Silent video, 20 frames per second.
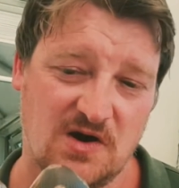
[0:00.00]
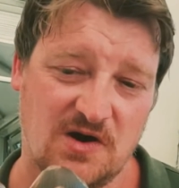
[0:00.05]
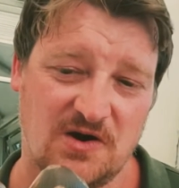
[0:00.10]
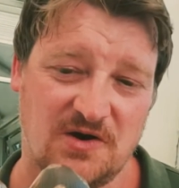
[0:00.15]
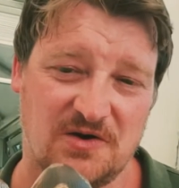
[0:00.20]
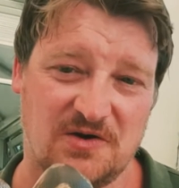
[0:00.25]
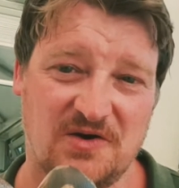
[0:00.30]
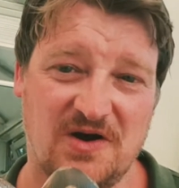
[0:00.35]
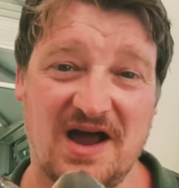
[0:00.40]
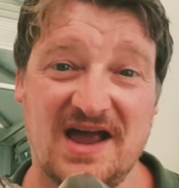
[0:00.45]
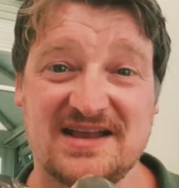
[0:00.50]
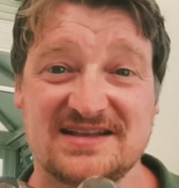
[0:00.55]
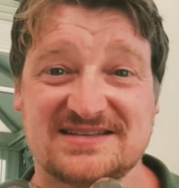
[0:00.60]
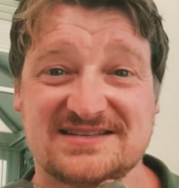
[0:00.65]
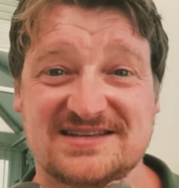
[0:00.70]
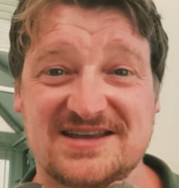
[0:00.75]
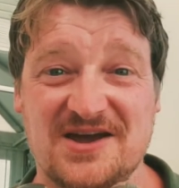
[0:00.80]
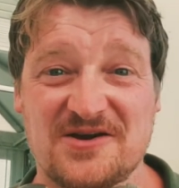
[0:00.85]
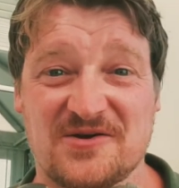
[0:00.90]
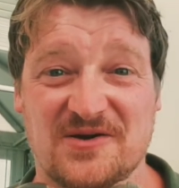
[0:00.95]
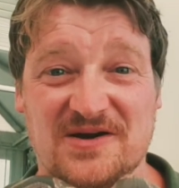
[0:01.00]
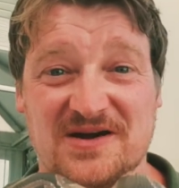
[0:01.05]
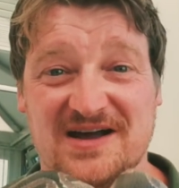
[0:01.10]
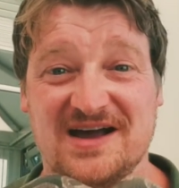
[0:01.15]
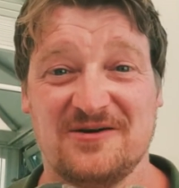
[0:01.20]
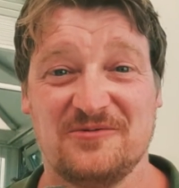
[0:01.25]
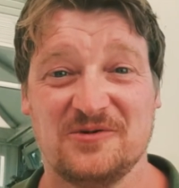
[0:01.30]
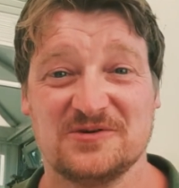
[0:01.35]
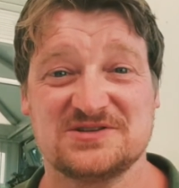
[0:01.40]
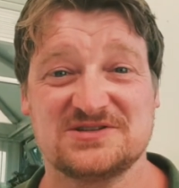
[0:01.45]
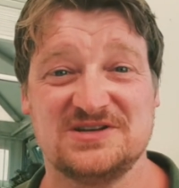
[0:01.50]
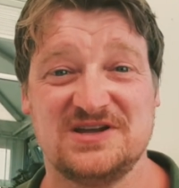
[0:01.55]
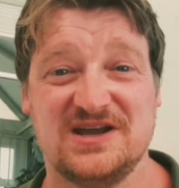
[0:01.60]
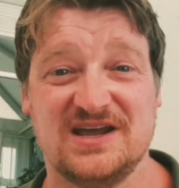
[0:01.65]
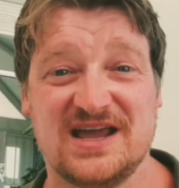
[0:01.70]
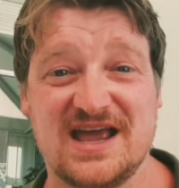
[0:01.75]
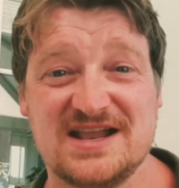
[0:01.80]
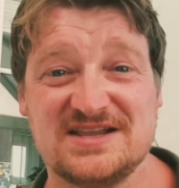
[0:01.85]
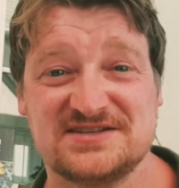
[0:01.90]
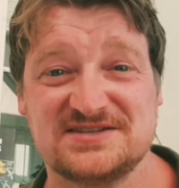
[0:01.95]
Right, so we'll see you
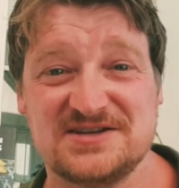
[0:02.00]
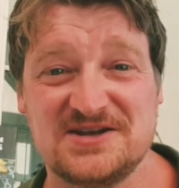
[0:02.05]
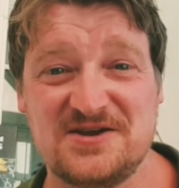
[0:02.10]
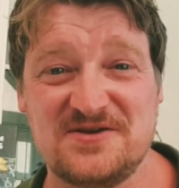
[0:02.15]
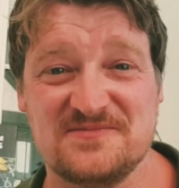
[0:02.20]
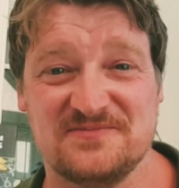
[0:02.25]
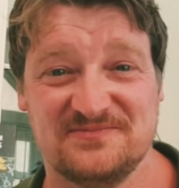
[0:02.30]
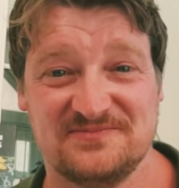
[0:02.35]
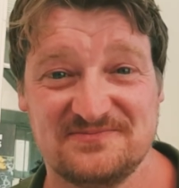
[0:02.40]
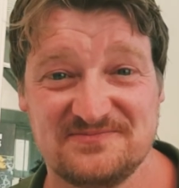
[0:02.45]
again soon.